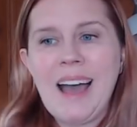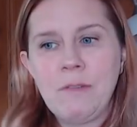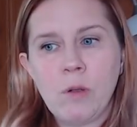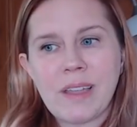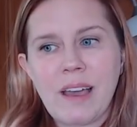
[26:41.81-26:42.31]

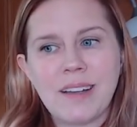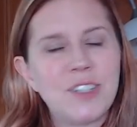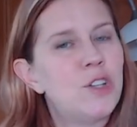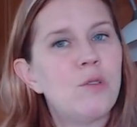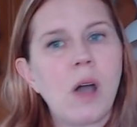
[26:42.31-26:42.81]
I've only got
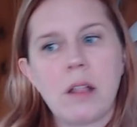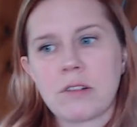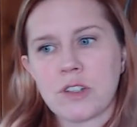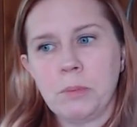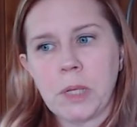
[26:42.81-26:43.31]
two
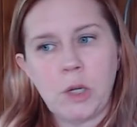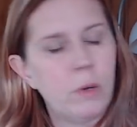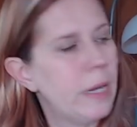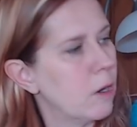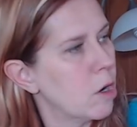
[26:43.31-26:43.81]
colors of blue
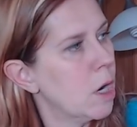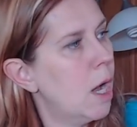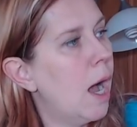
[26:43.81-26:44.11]
here.